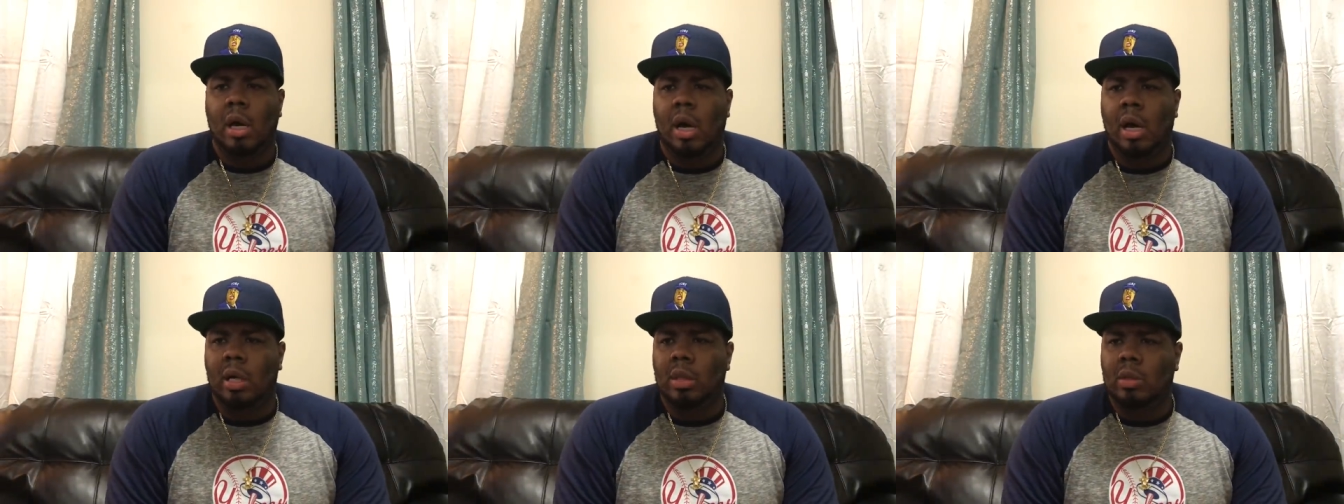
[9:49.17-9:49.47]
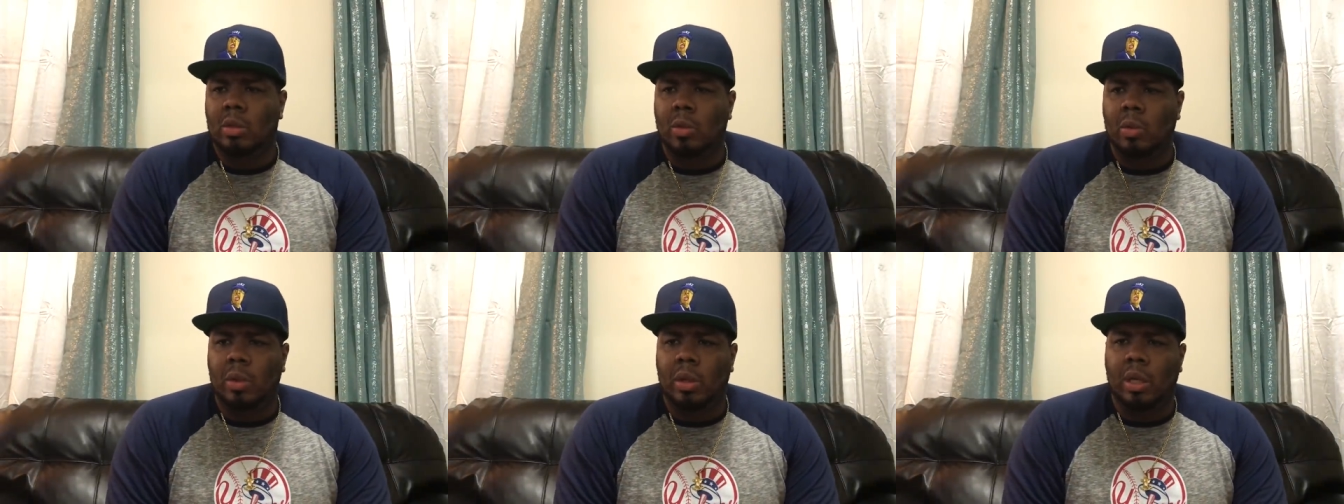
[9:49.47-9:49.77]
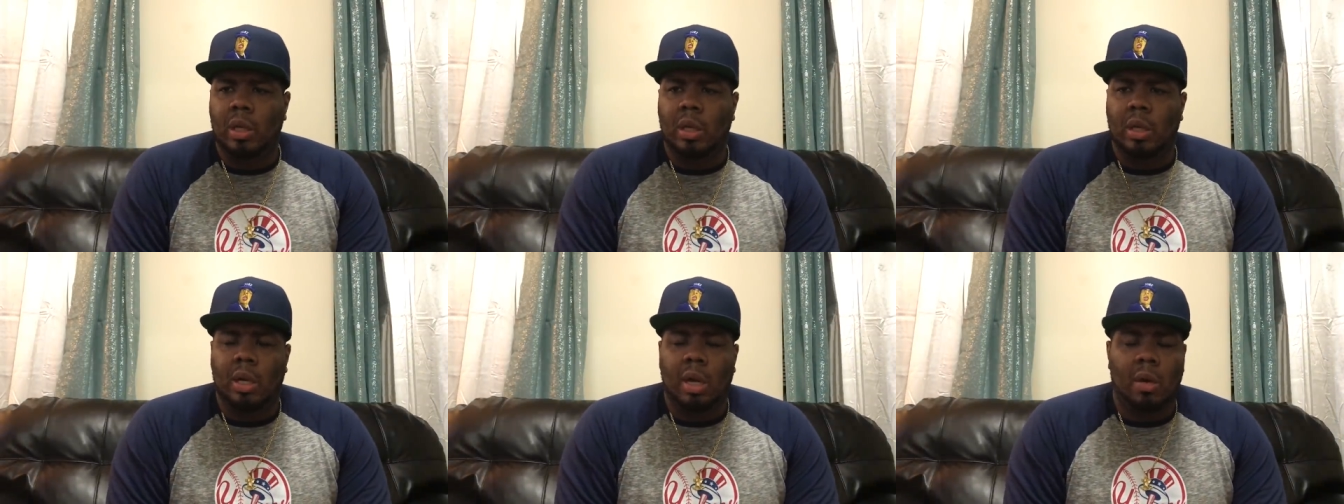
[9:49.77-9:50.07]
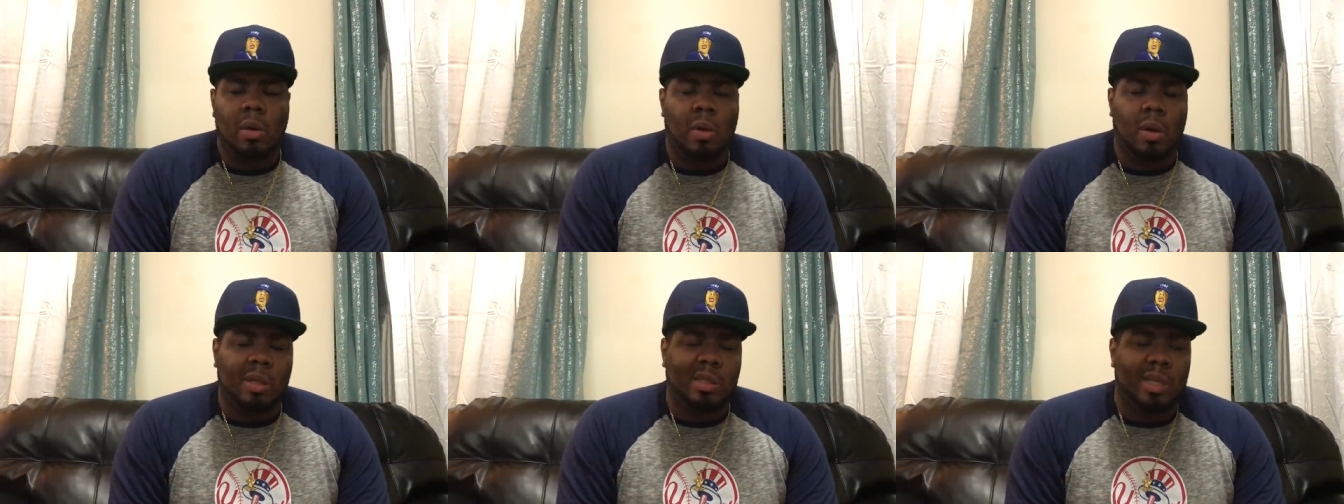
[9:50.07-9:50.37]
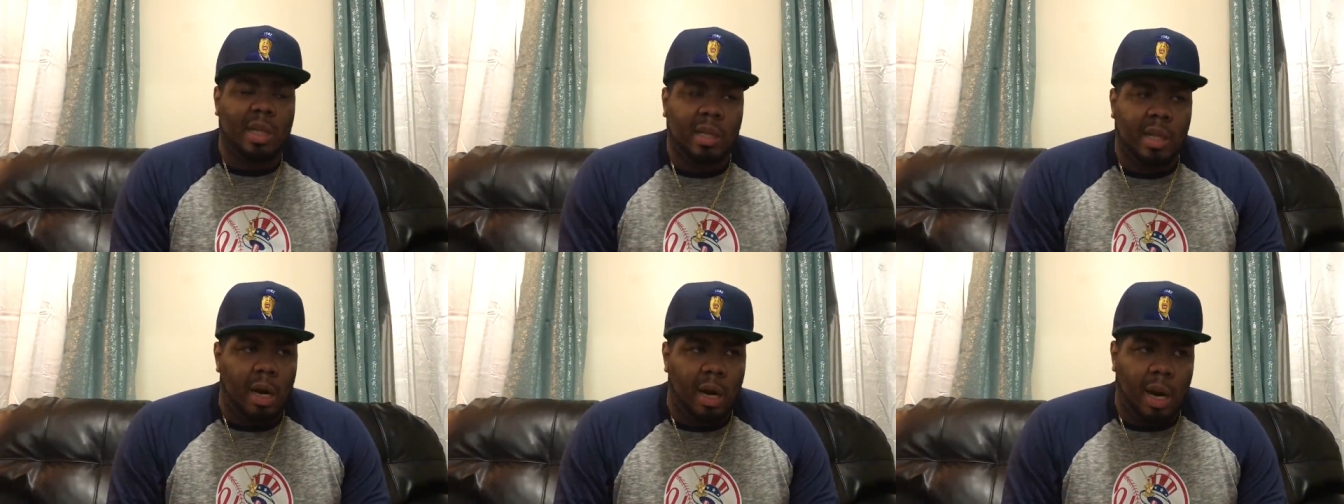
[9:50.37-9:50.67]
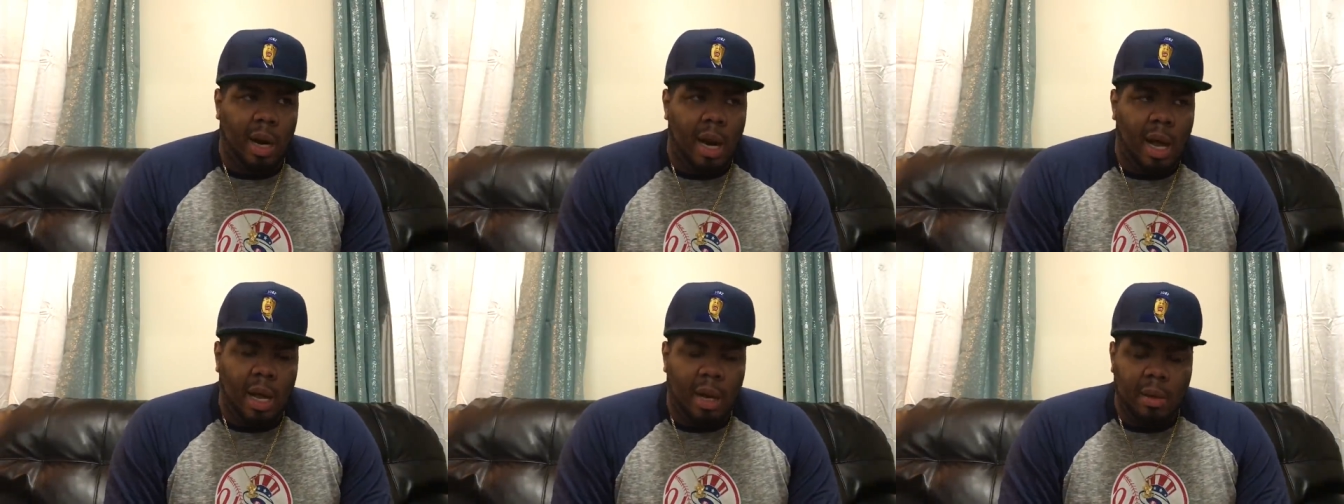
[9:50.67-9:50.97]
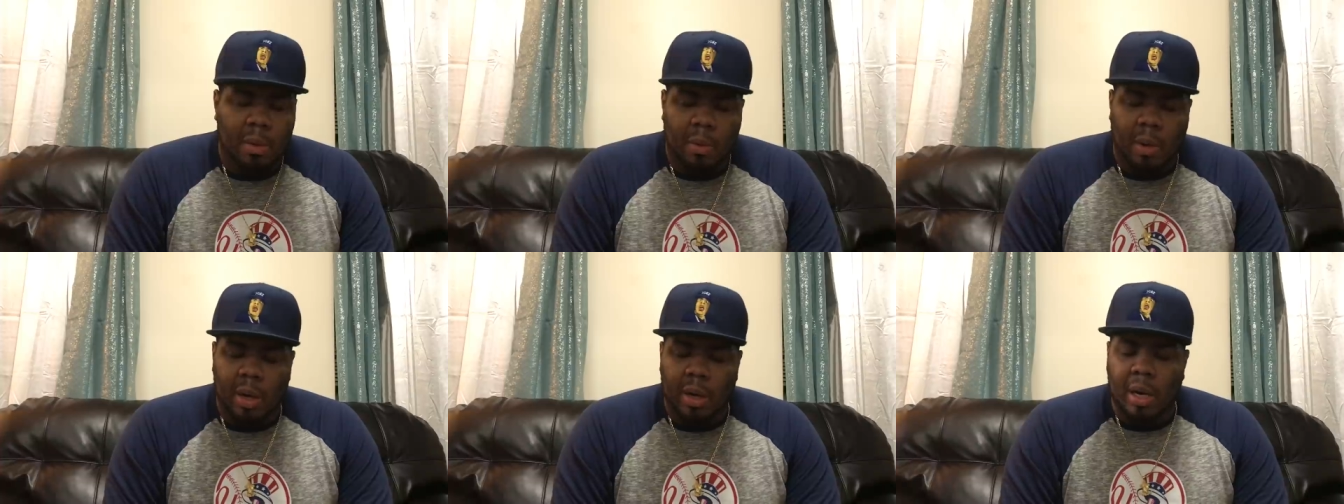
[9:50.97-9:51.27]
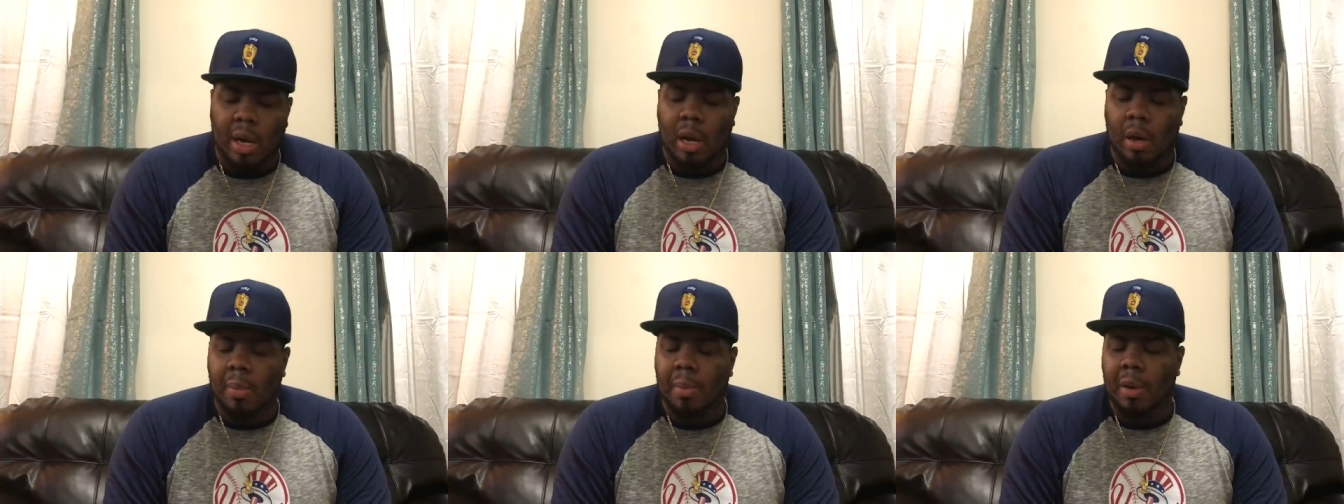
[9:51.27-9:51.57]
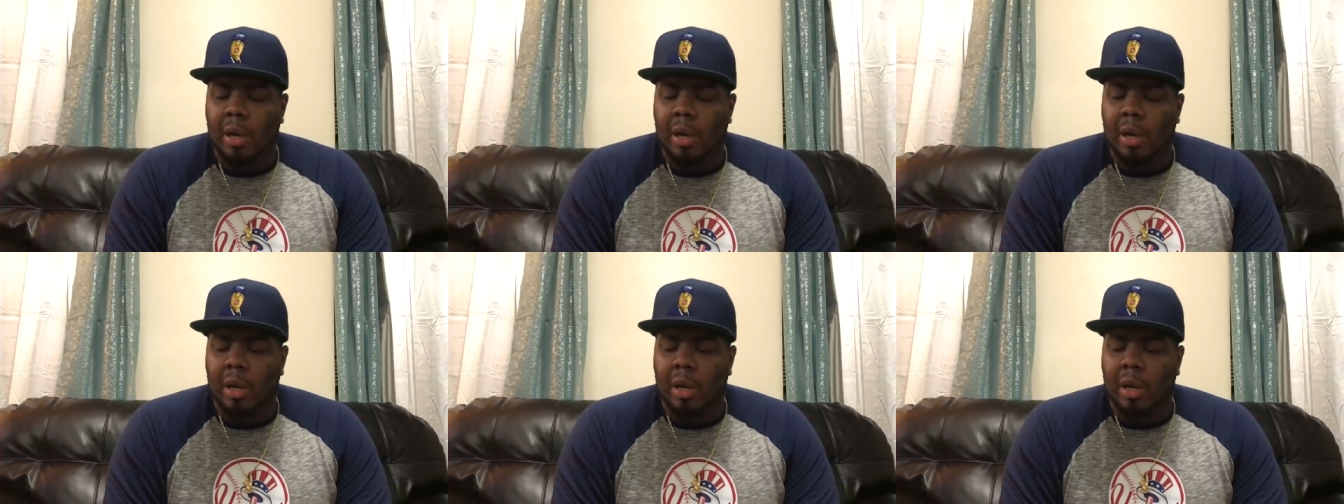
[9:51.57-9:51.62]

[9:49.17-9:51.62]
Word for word: uh, to the and I know I said that a lot right now,